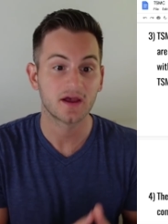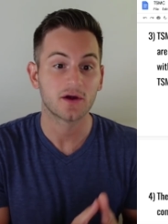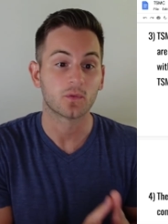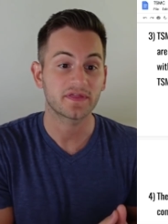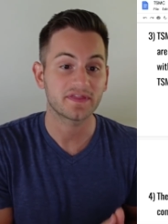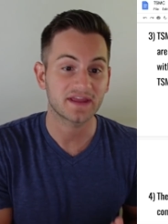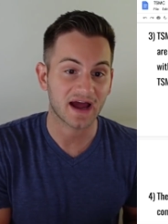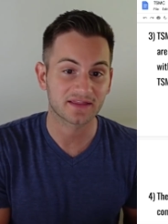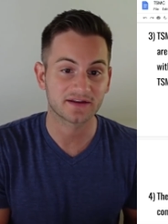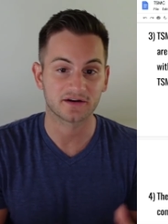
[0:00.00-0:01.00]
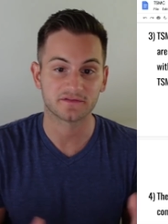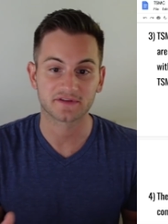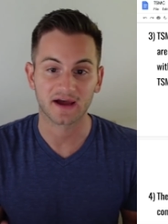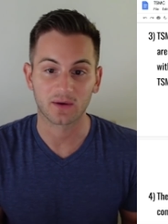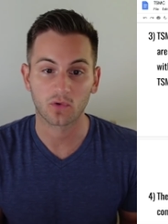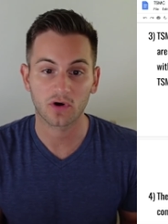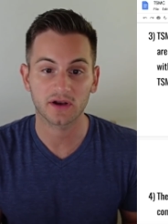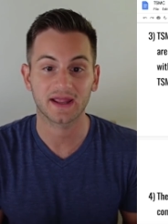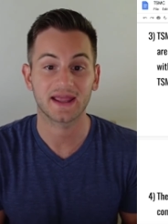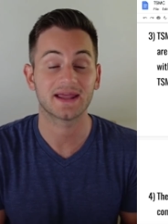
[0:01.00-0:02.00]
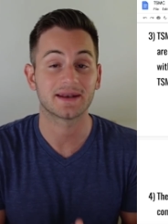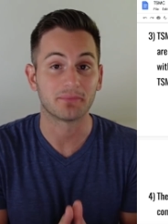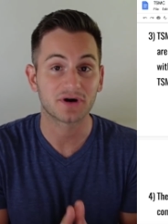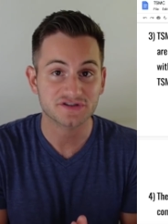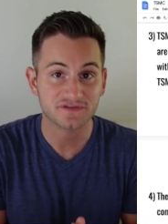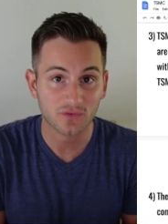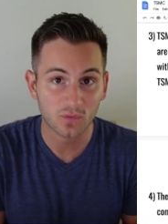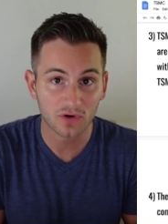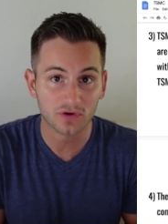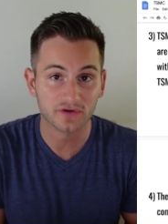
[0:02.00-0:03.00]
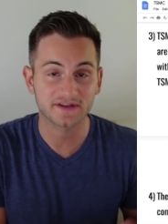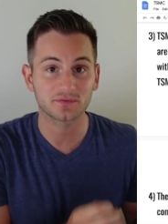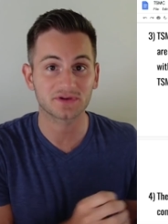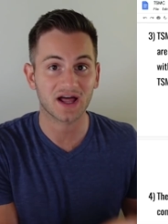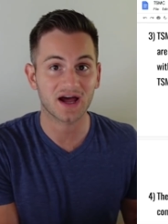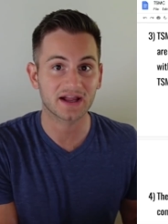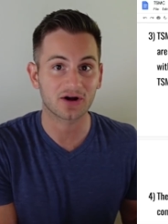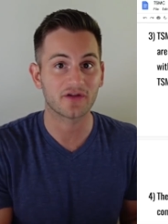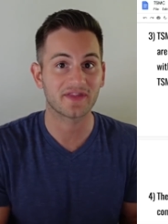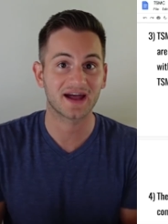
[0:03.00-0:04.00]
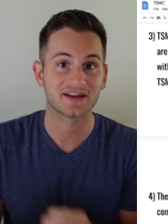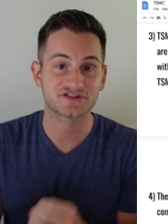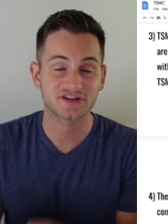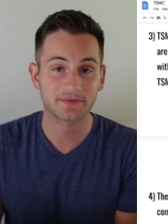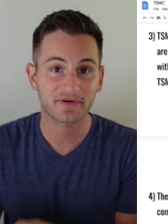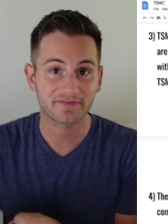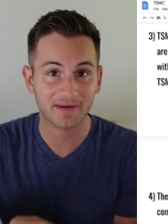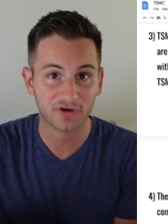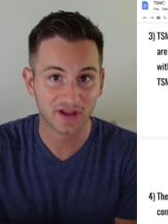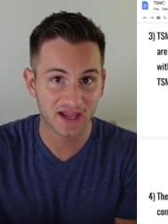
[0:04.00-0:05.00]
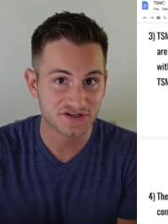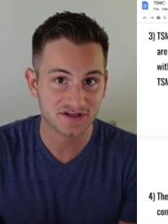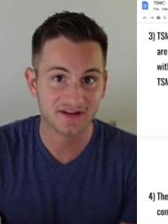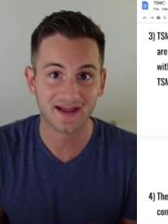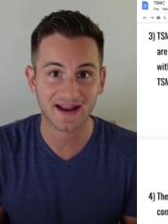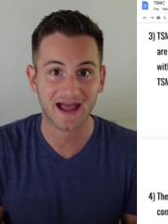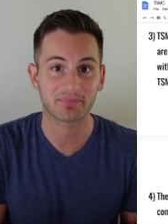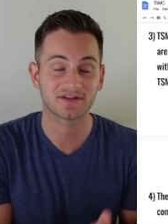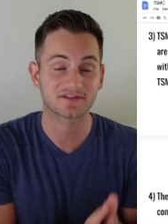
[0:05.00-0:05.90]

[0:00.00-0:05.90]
with the island of Taiwan, and much of the world is relying on that chip fabrication that happens